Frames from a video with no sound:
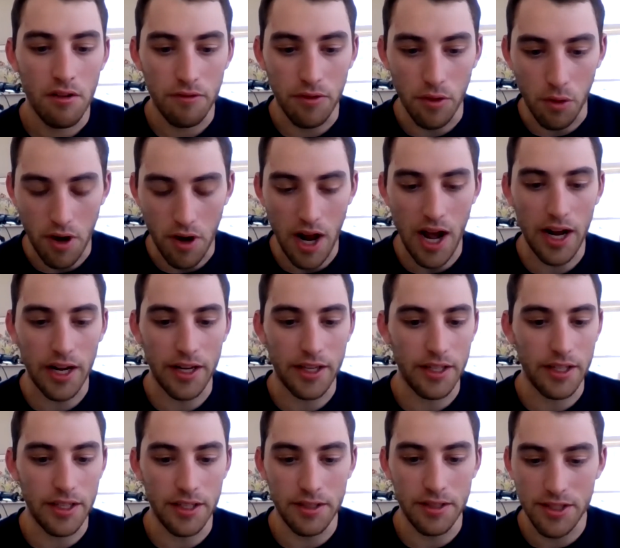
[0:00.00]
floor
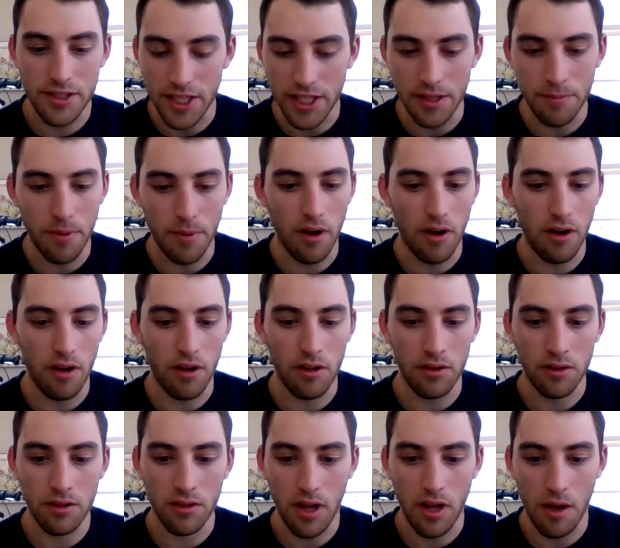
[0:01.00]
hockey,
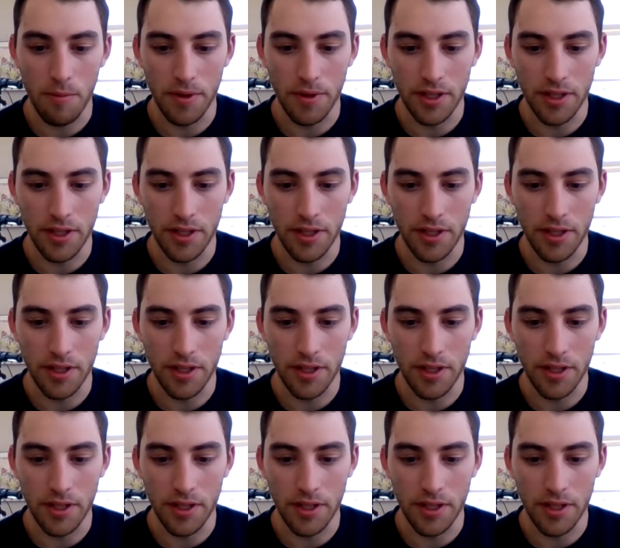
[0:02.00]
t-ball,